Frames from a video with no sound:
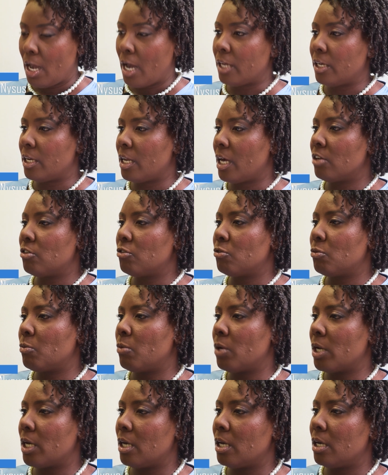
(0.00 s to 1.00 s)
And that's
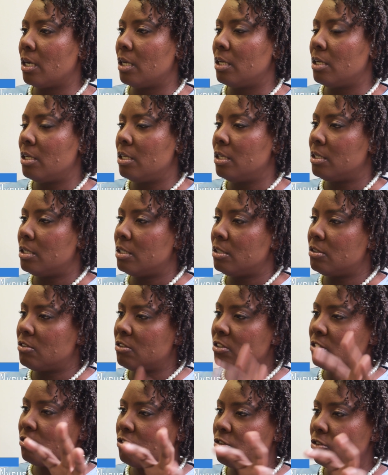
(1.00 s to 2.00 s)
where the
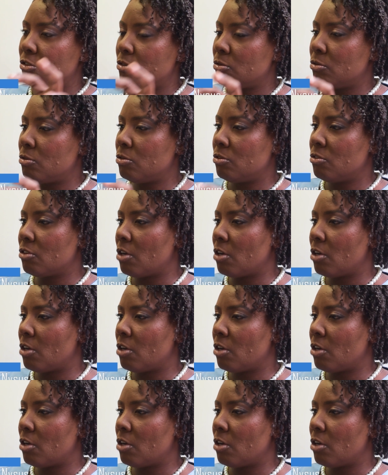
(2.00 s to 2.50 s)
tissues